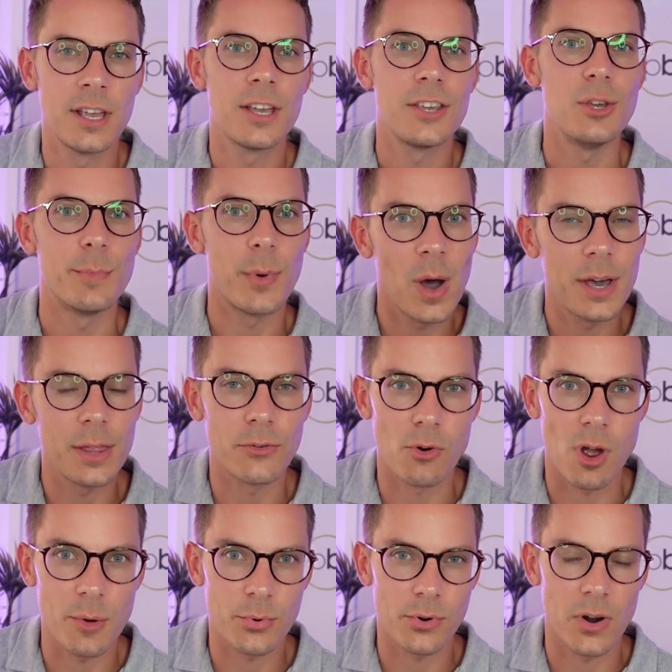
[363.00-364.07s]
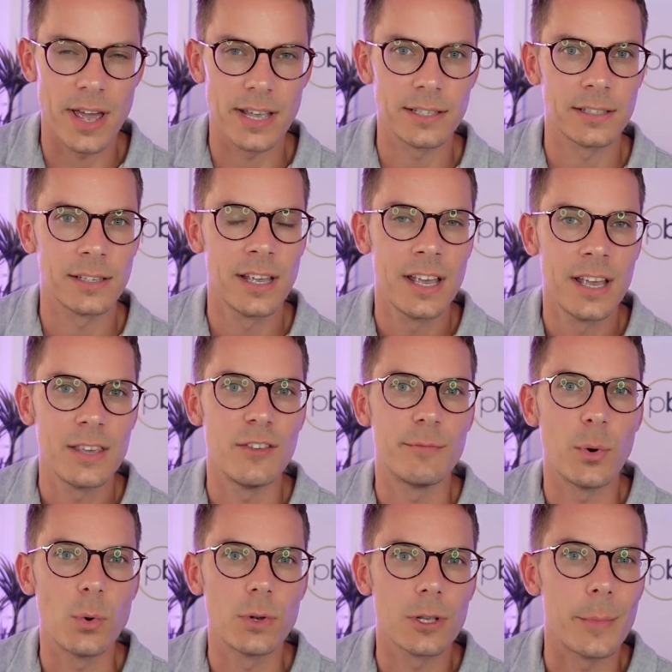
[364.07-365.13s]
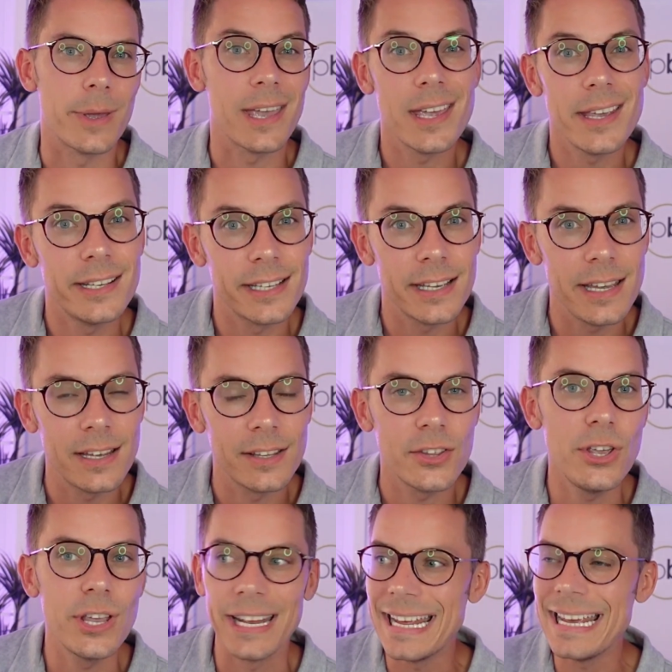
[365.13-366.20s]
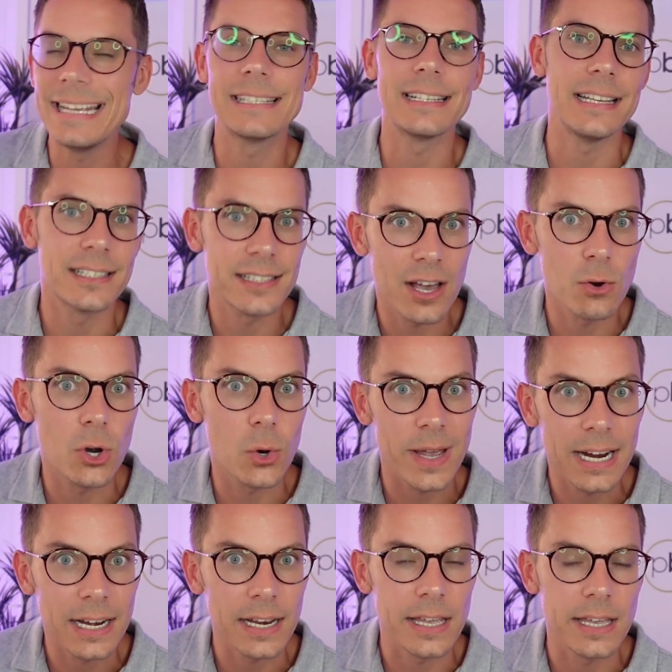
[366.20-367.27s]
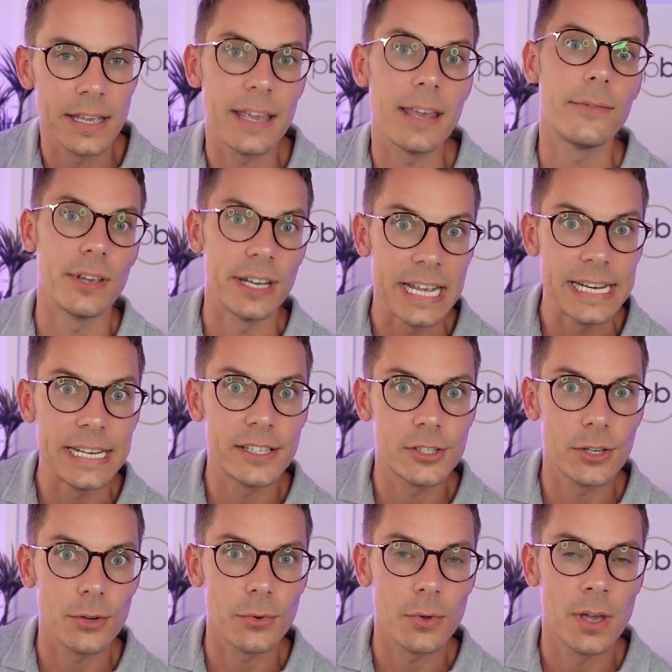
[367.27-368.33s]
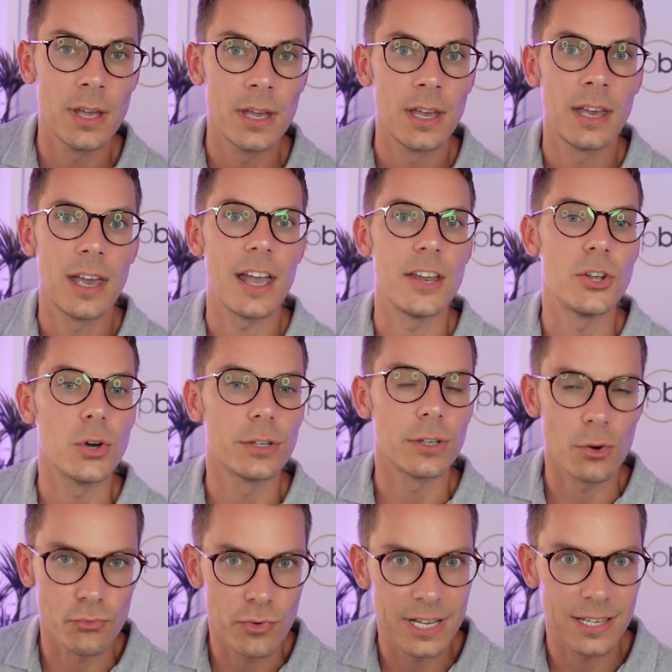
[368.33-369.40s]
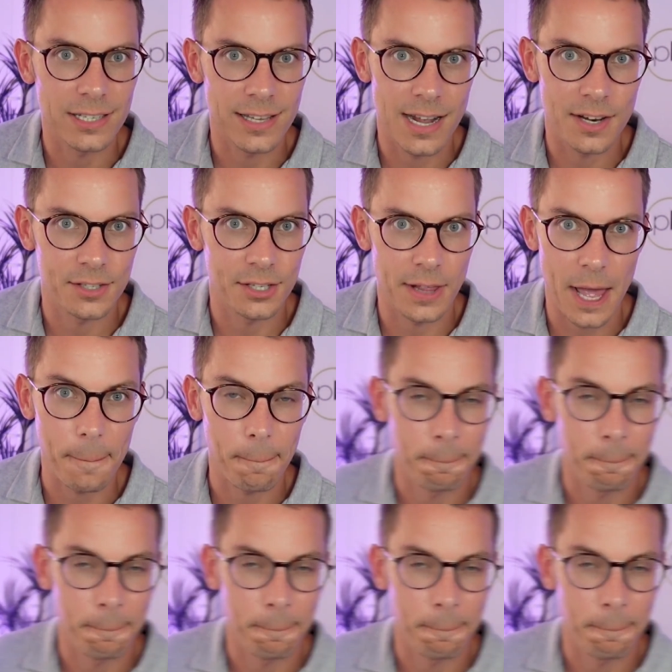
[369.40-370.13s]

You buy at the right price. You've bought something easy that you can easily sell quickly if you needed to, and you've got no risk attached to that.